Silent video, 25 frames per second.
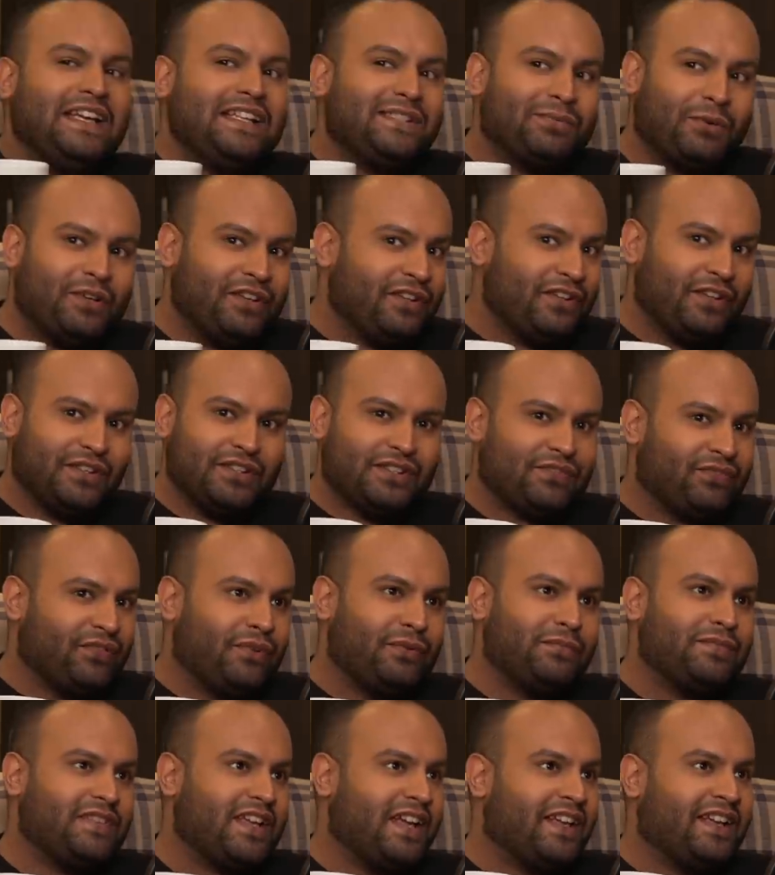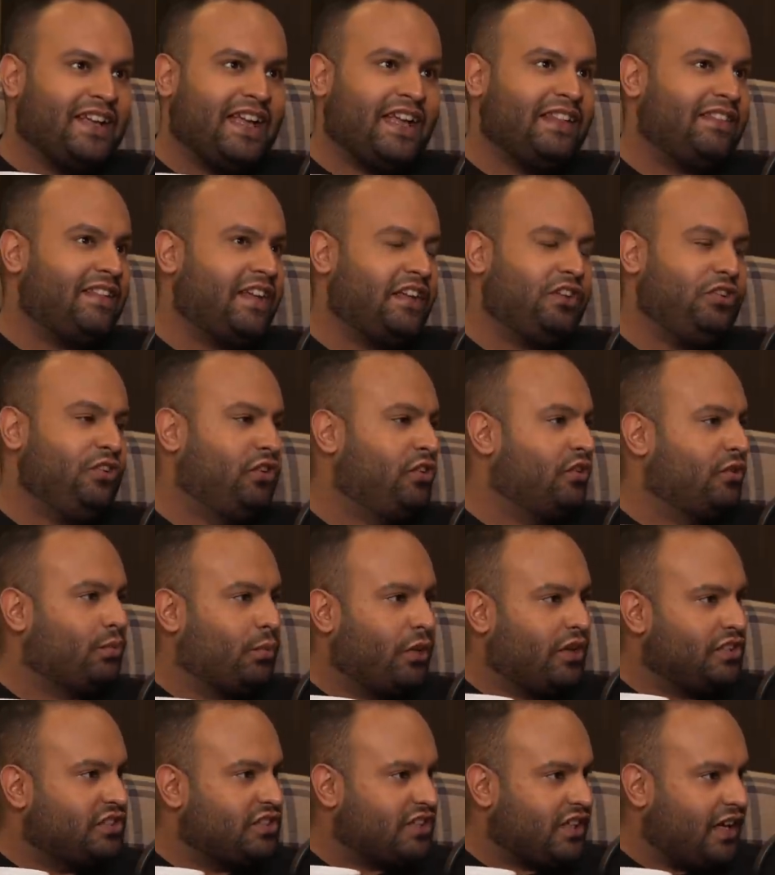It's one of those films, again, that you could
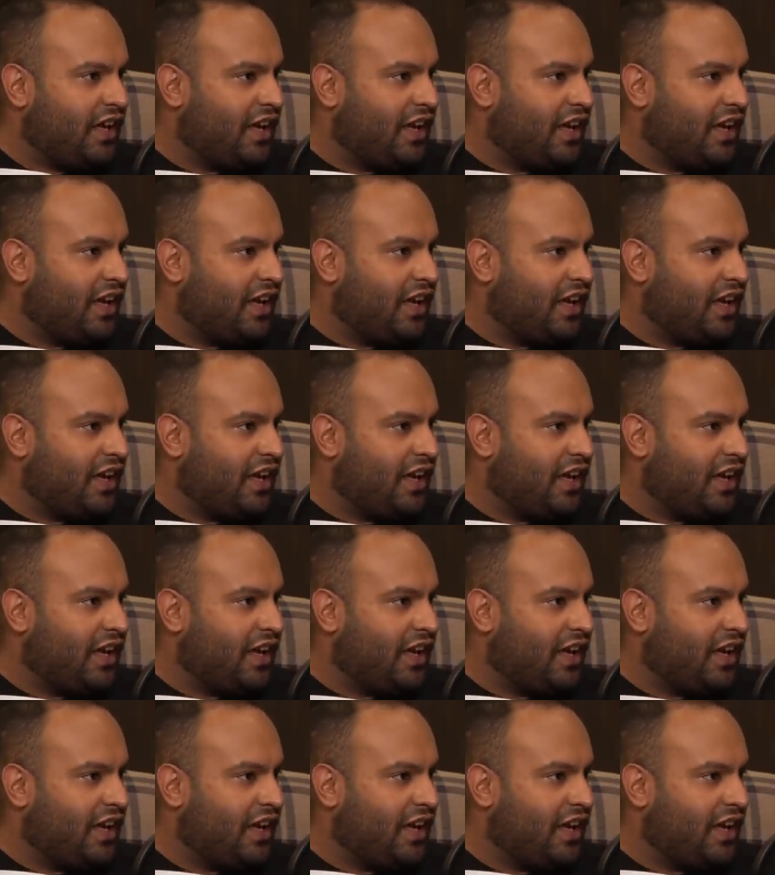watch